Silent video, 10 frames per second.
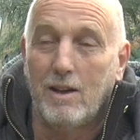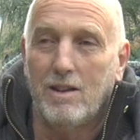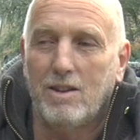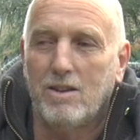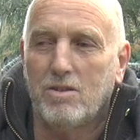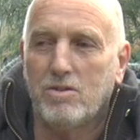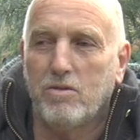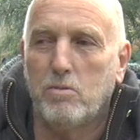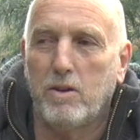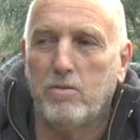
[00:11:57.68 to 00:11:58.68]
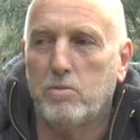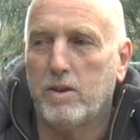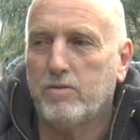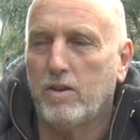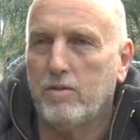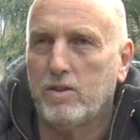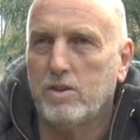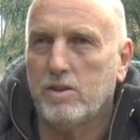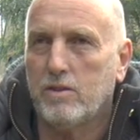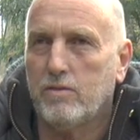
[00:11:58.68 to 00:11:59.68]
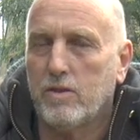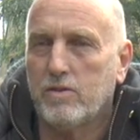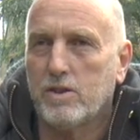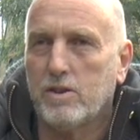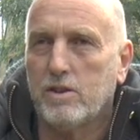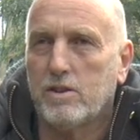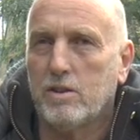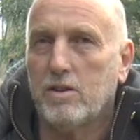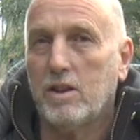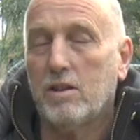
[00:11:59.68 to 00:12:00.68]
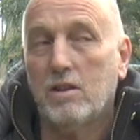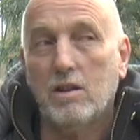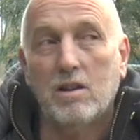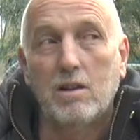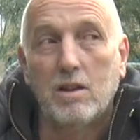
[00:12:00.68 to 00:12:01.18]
And then I was off a boat for perhaps five years then, five or six years. And then, uh,